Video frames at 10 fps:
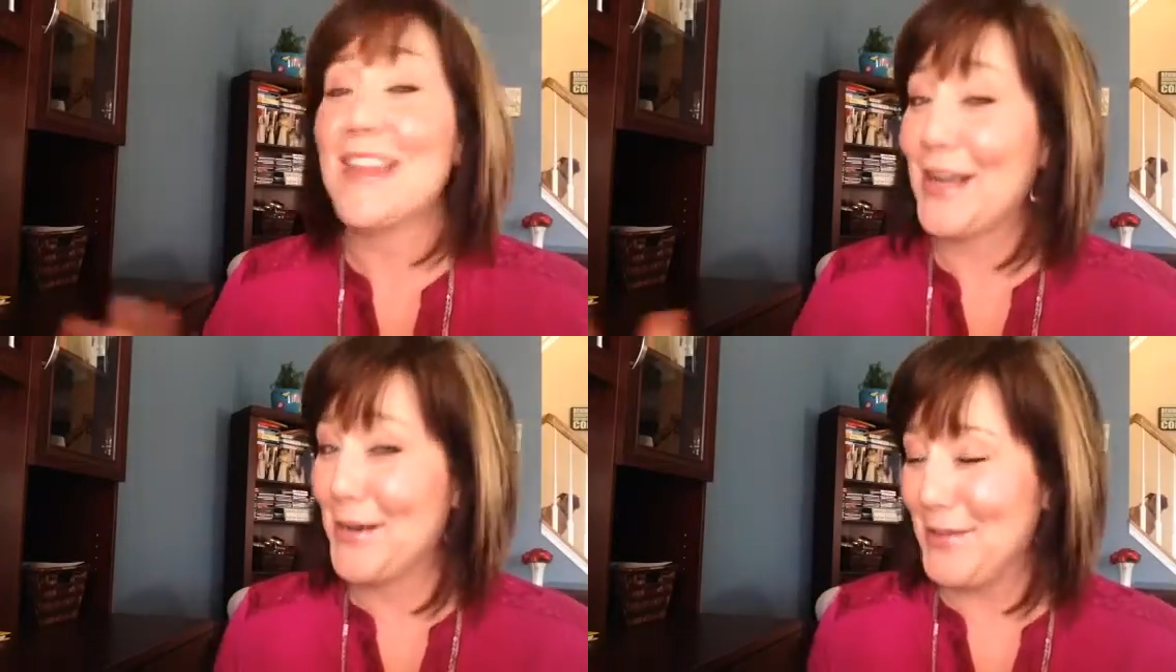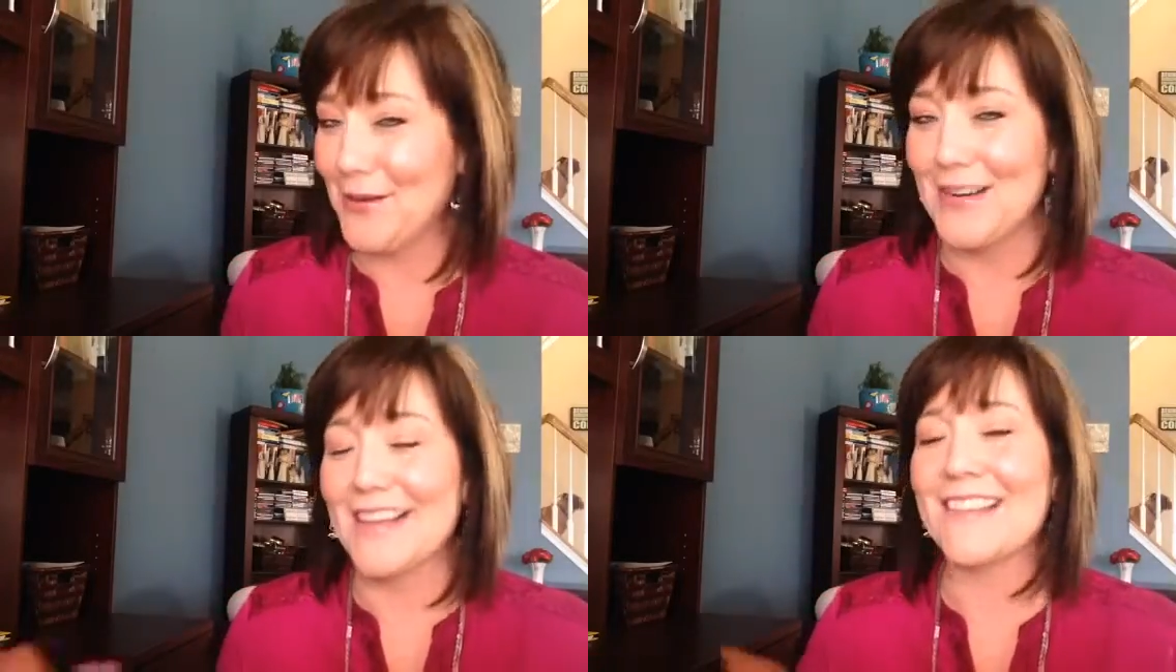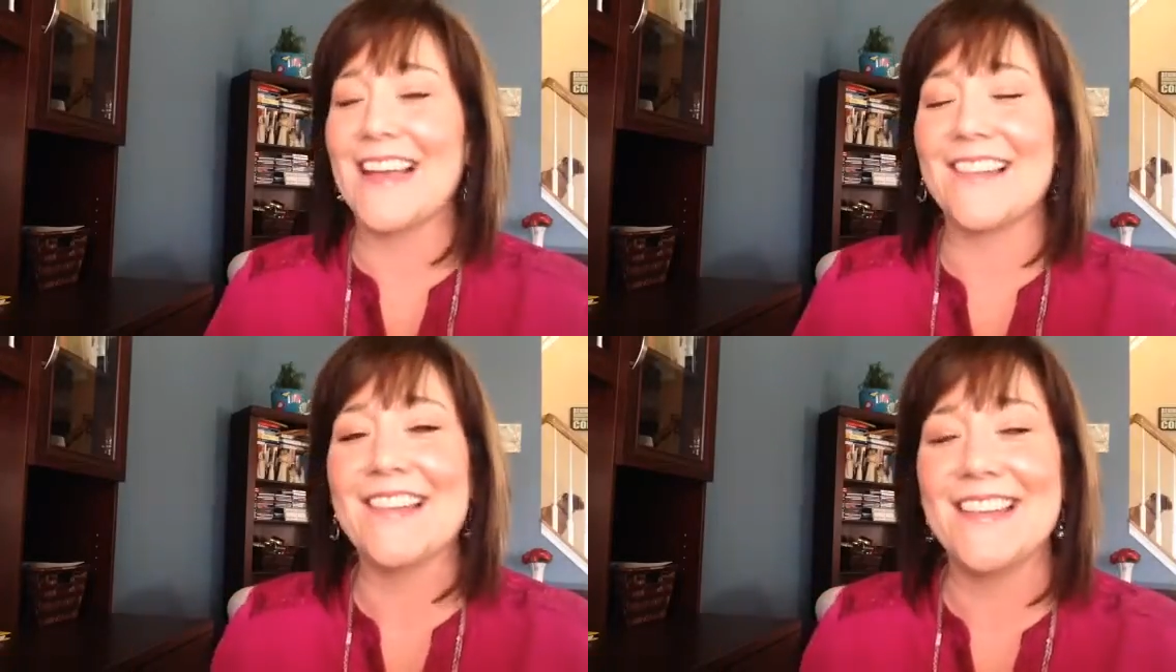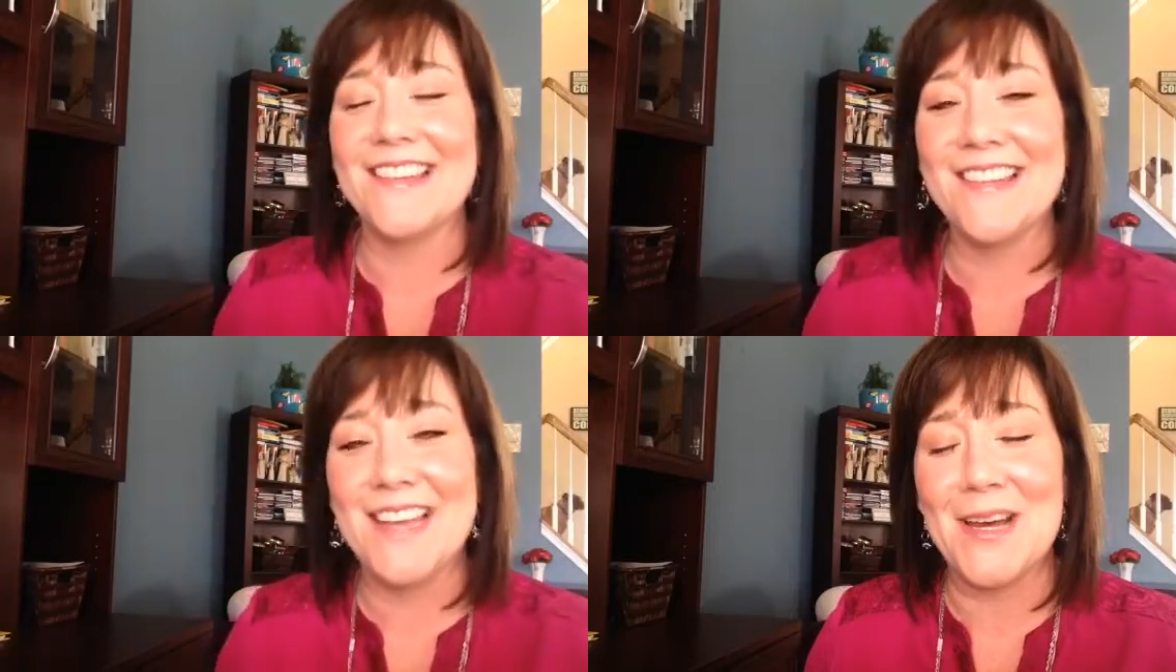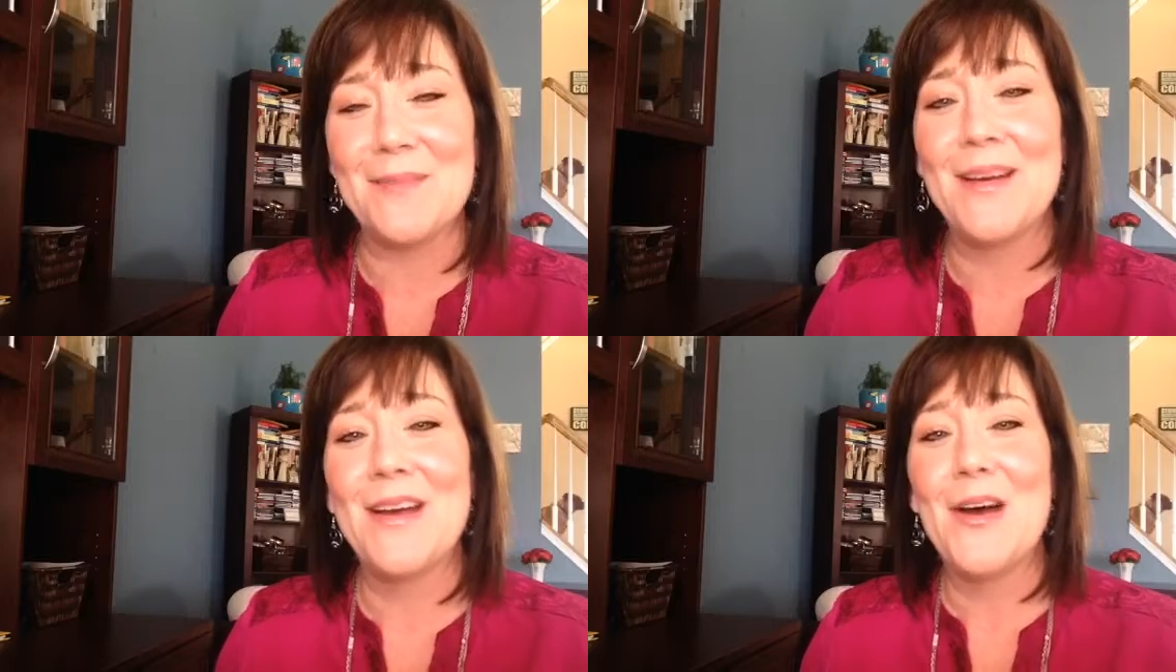that could be your next excellent step.